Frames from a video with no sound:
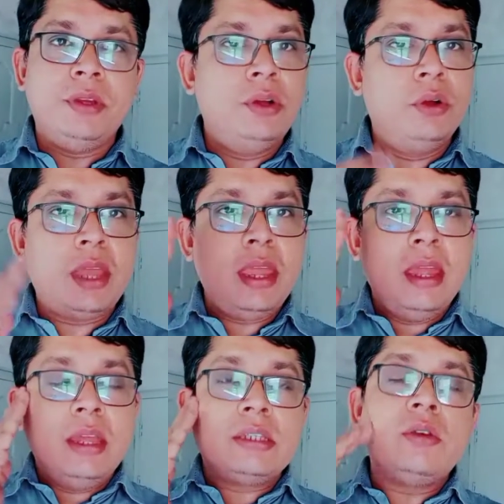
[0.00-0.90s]

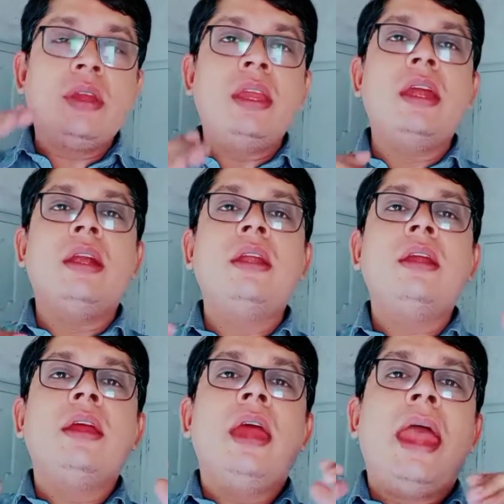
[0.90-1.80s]
Okay, so
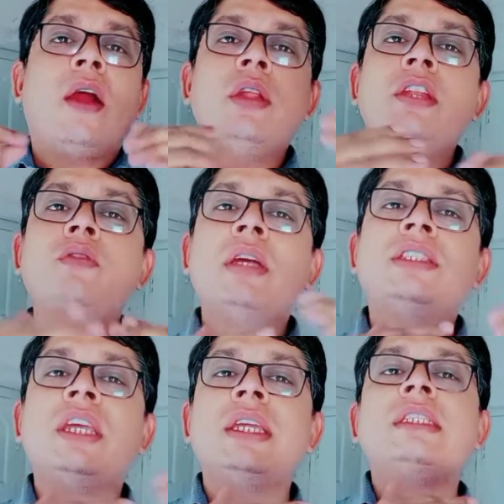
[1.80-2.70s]
here according to
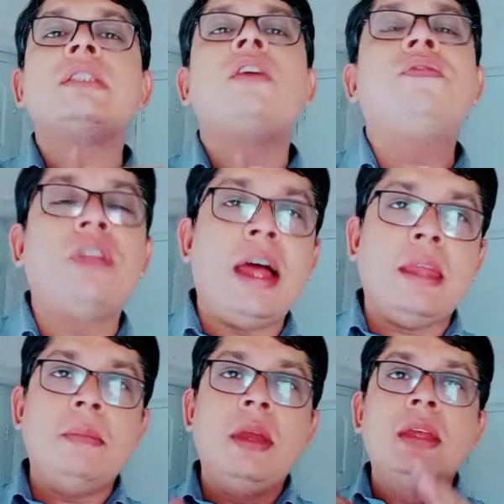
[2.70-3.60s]
the changes of
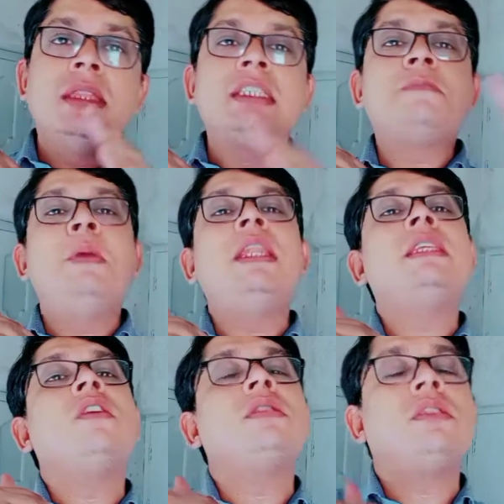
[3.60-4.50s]
time, the speed
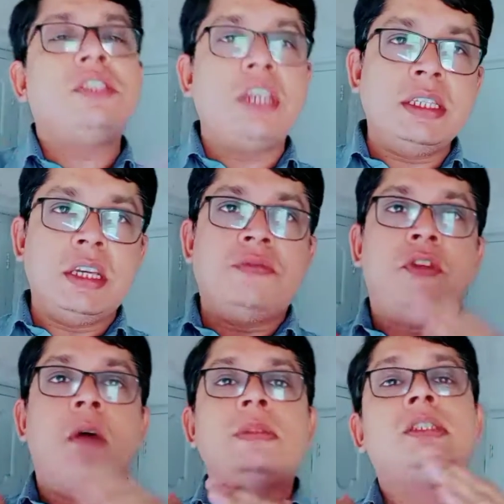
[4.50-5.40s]
is also changing
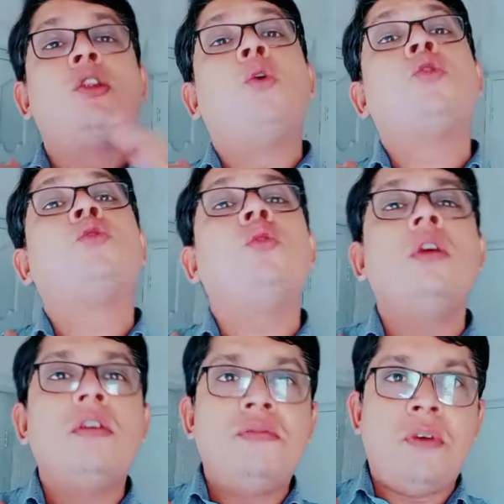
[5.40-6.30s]
from slow
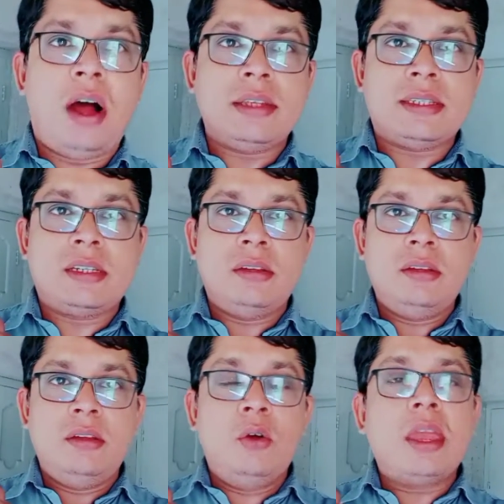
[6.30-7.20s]
to fast.
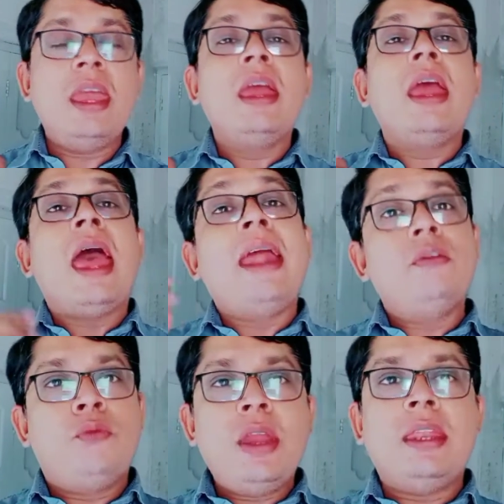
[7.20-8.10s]
Okay,
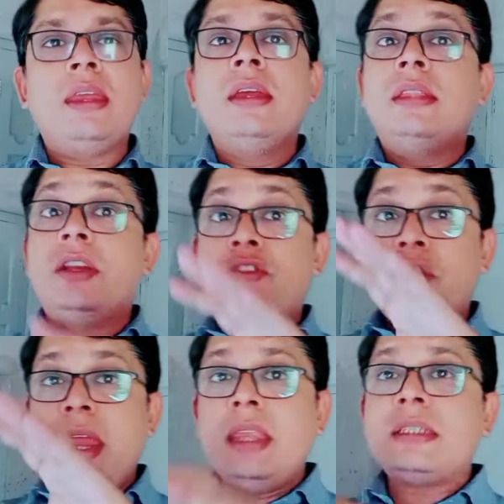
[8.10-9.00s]
and when the
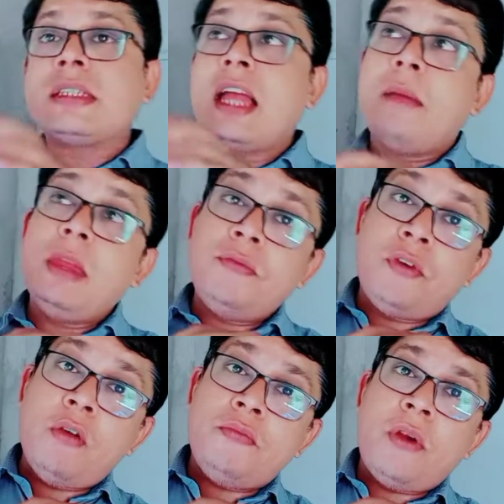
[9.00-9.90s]
train is coming
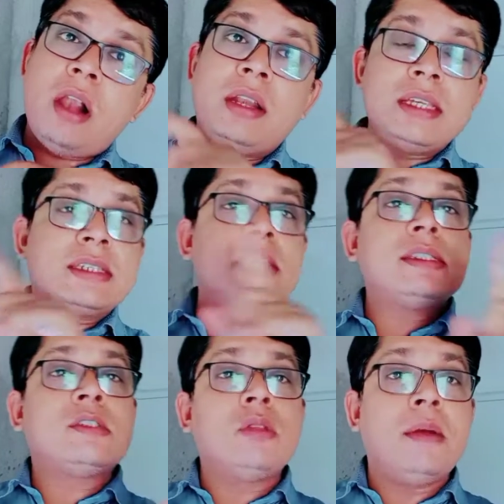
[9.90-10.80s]
from far
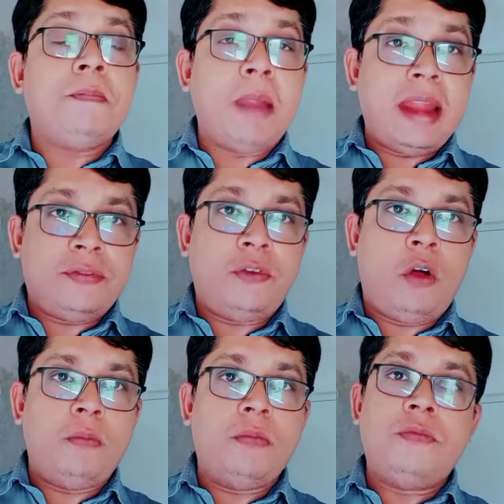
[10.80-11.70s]
distance to the
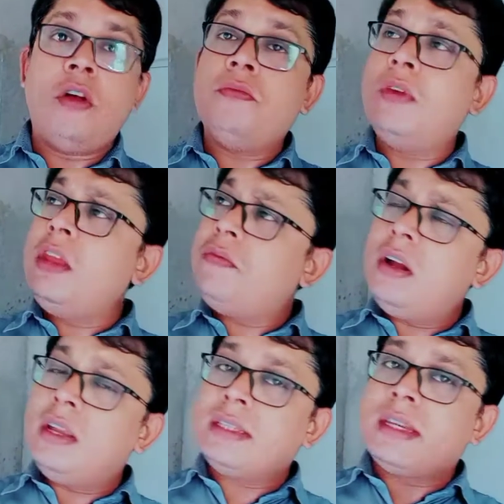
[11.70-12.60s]
platform, from very
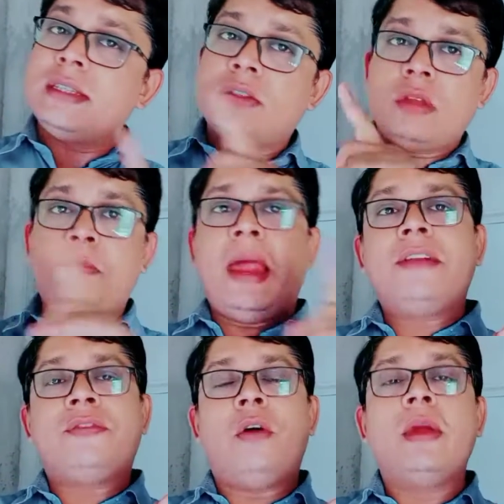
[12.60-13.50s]
far distance to the
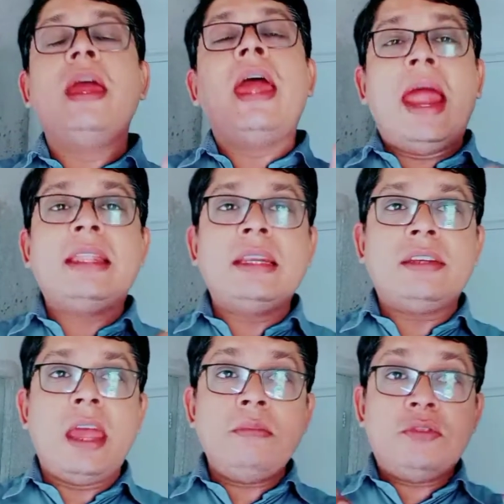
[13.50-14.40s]
platform, at that
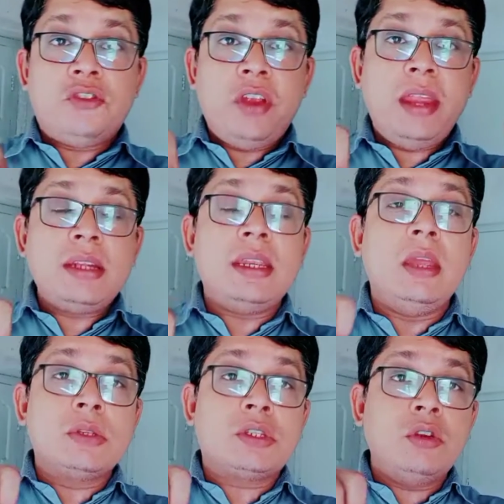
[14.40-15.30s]
time train
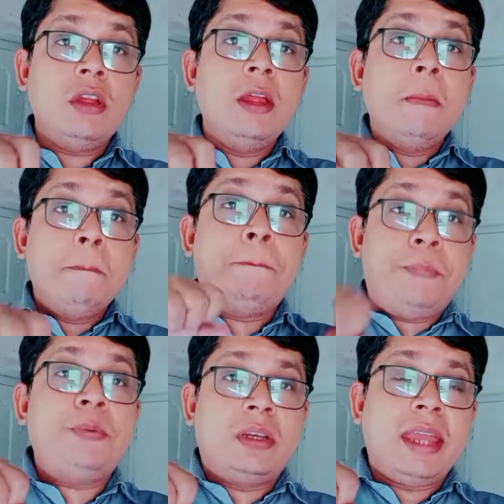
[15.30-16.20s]
used to
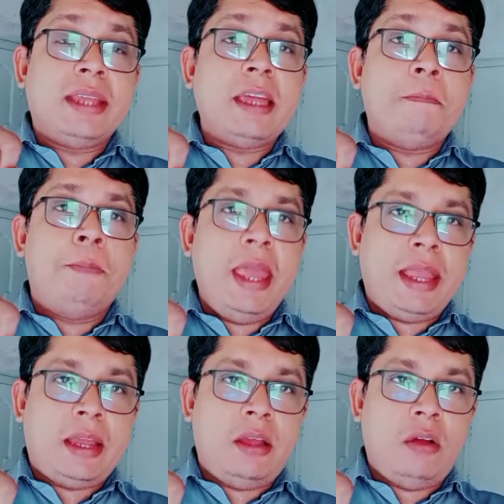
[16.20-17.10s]
take the
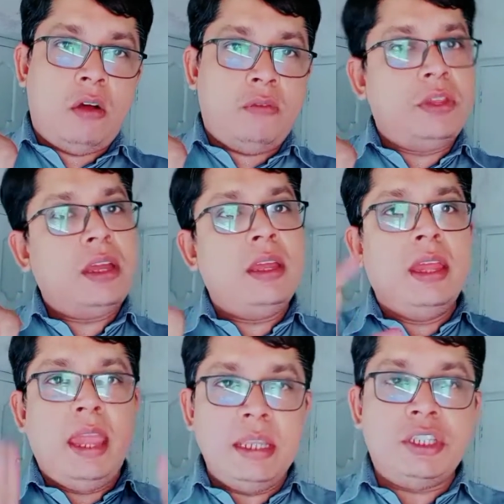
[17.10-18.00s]
brake of
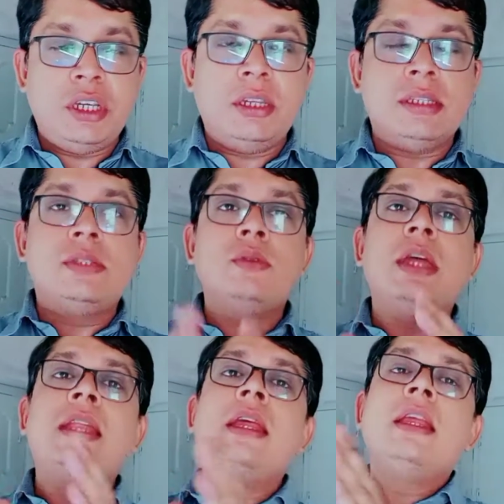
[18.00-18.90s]
the engine, so
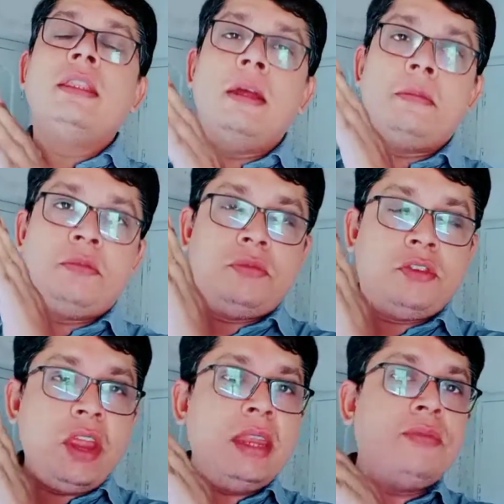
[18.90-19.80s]
that the
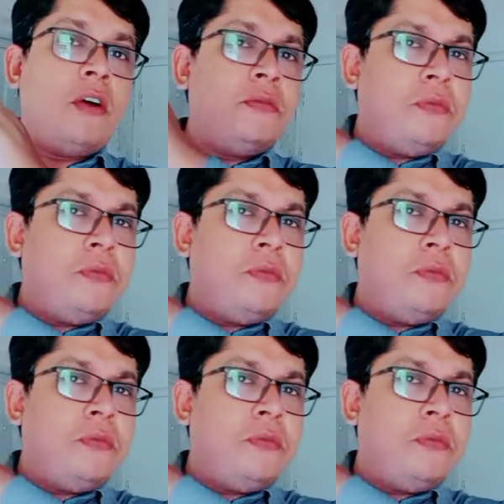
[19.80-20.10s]
train from